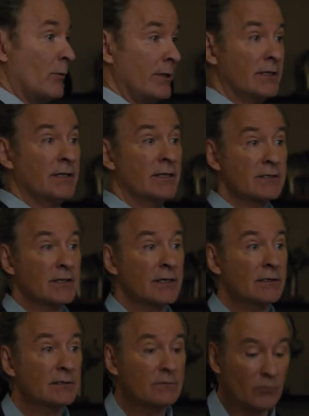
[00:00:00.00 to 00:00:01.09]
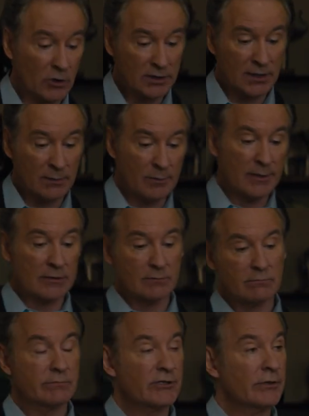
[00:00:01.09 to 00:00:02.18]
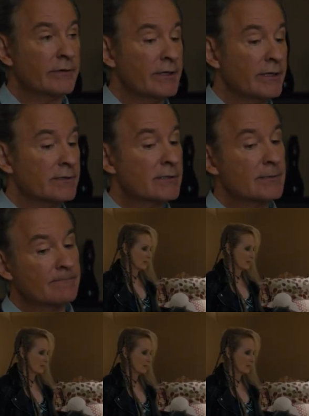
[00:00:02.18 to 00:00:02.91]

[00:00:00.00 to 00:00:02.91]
the one that tends to get worked up about certain things.